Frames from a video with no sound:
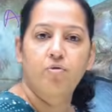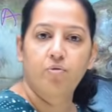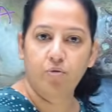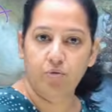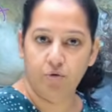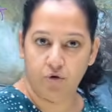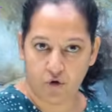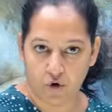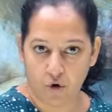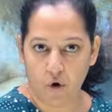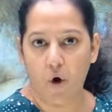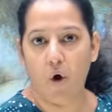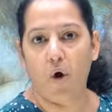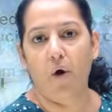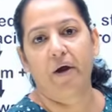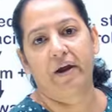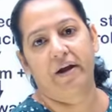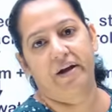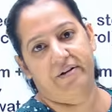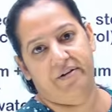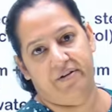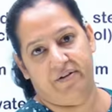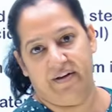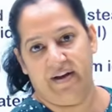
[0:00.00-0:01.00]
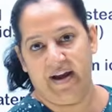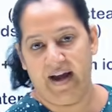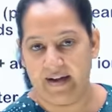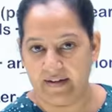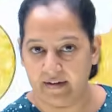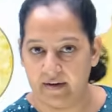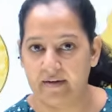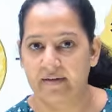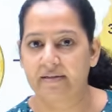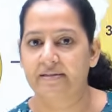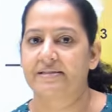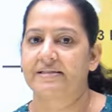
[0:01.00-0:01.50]
to draw it
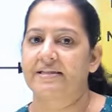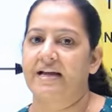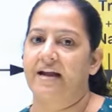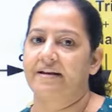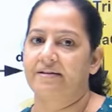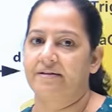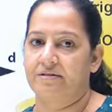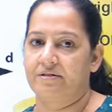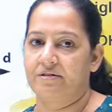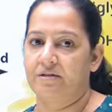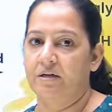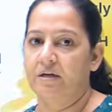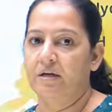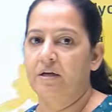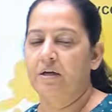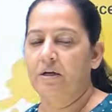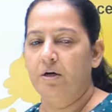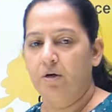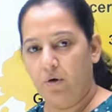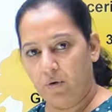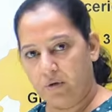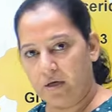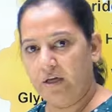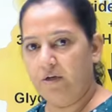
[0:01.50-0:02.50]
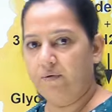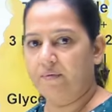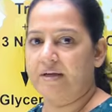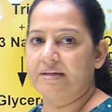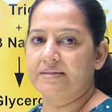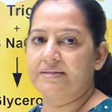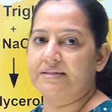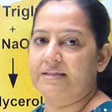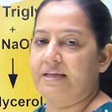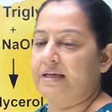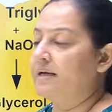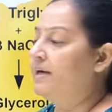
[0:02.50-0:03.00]
and understand it. Okay, you
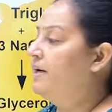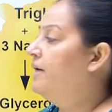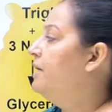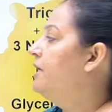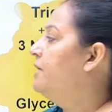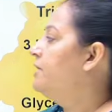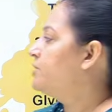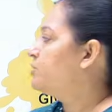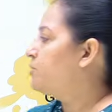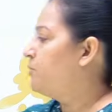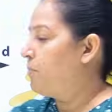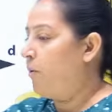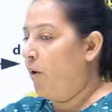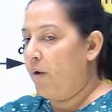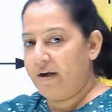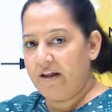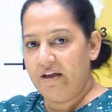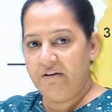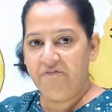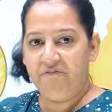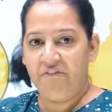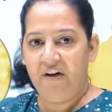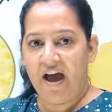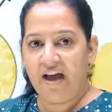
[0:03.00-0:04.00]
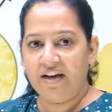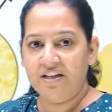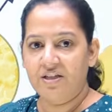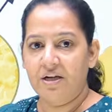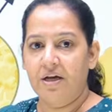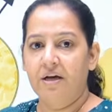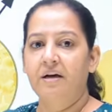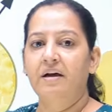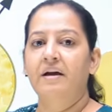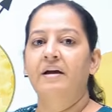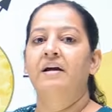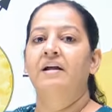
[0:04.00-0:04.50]
can see. So body fat,
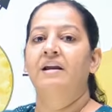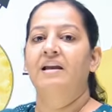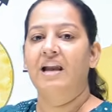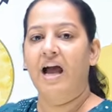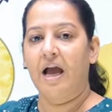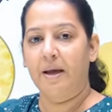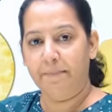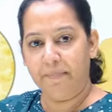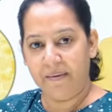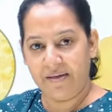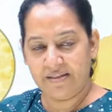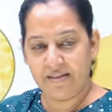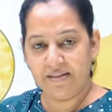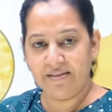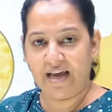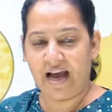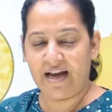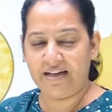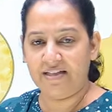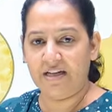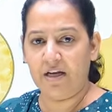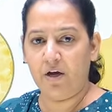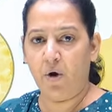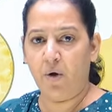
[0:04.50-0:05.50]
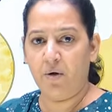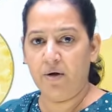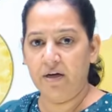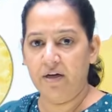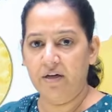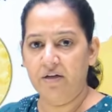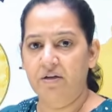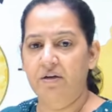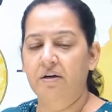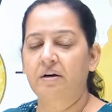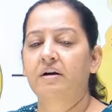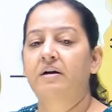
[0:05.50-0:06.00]
lipase is acting on
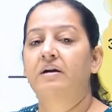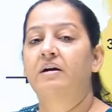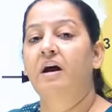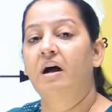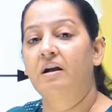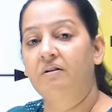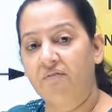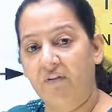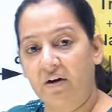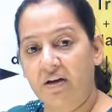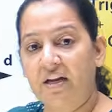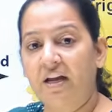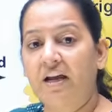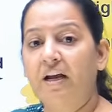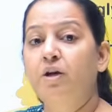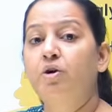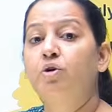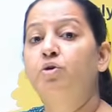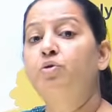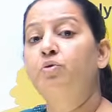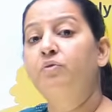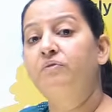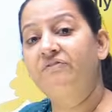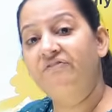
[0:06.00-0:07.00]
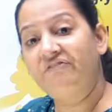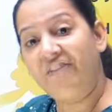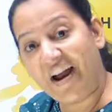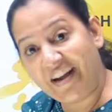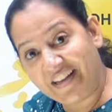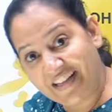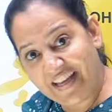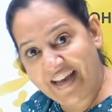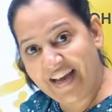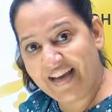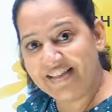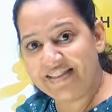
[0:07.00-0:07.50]
it, converting it into
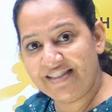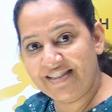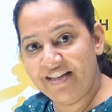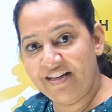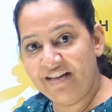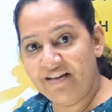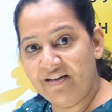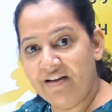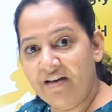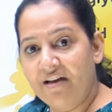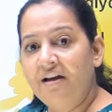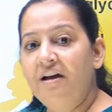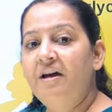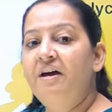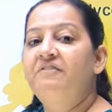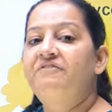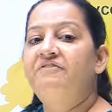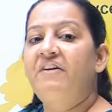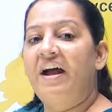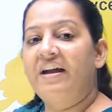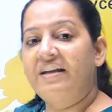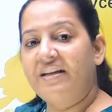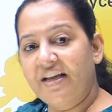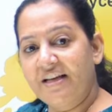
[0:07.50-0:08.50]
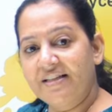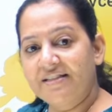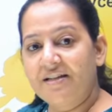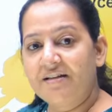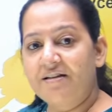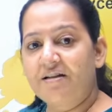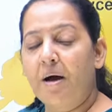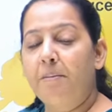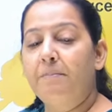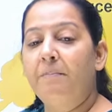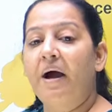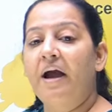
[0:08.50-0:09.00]
fatty acid. Fatty
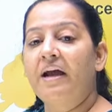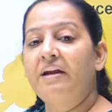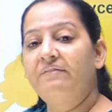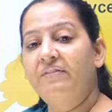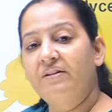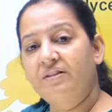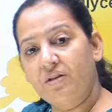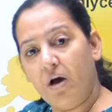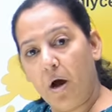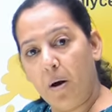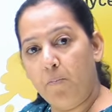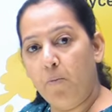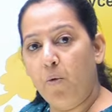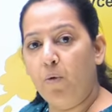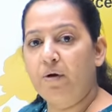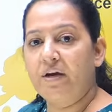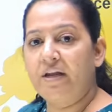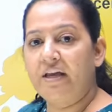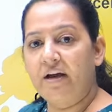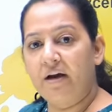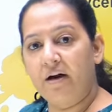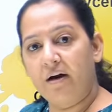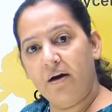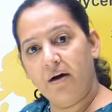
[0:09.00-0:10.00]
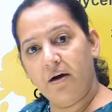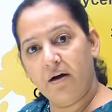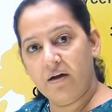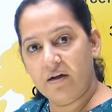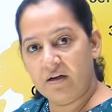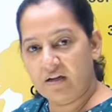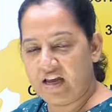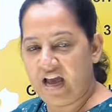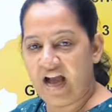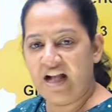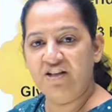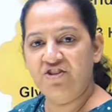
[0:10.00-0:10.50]
acid combined with ammonia,
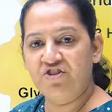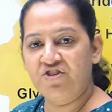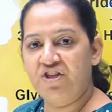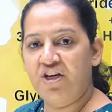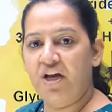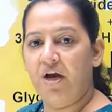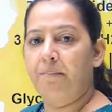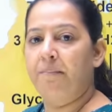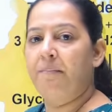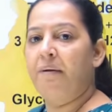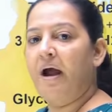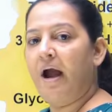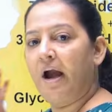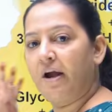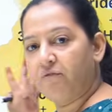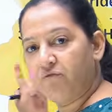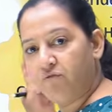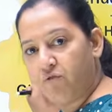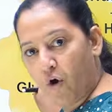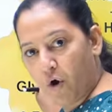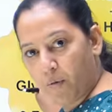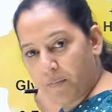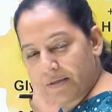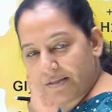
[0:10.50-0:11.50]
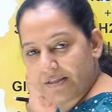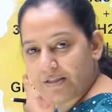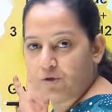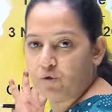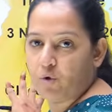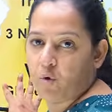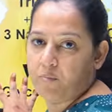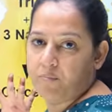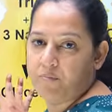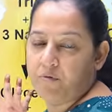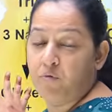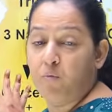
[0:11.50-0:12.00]
calcium, and form a
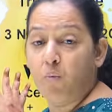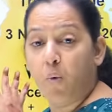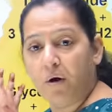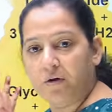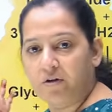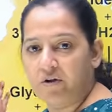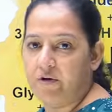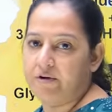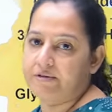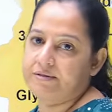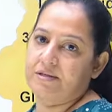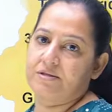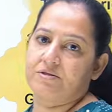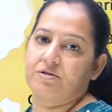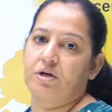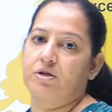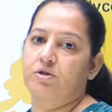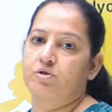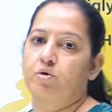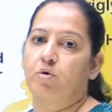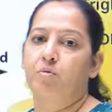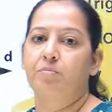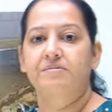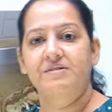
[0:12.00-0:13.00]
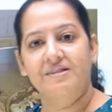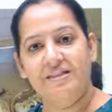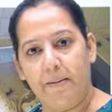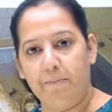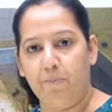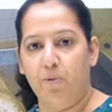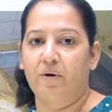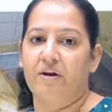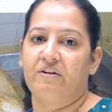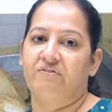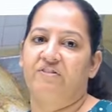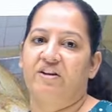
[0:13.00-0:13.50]
soap, water resistant soap,
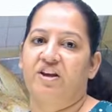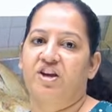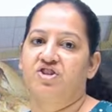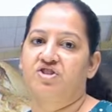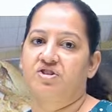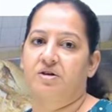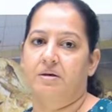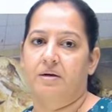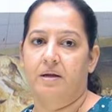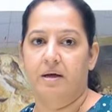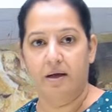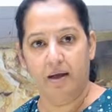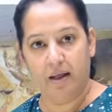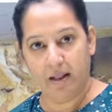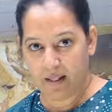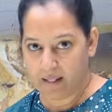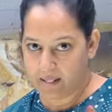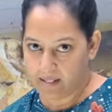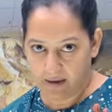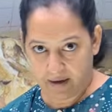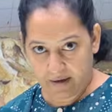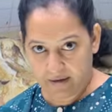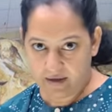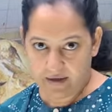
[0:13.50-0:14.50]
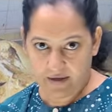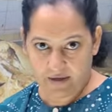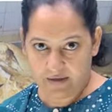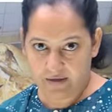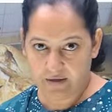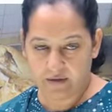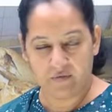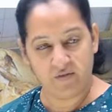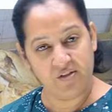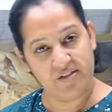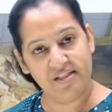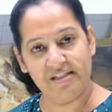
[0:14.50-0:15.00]
saponification. Learned it?
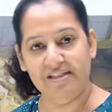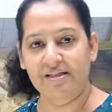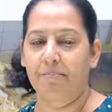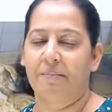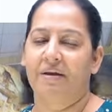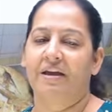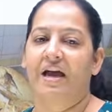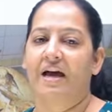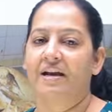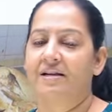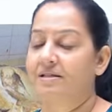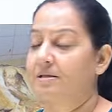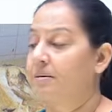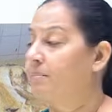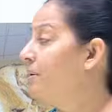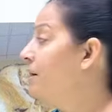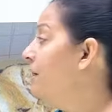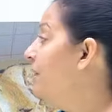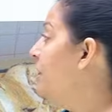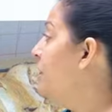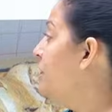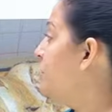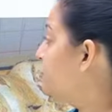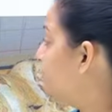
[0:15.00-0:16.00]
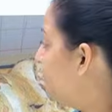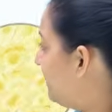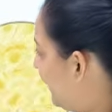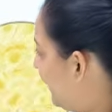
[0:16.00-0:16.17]
This is the mechanism. So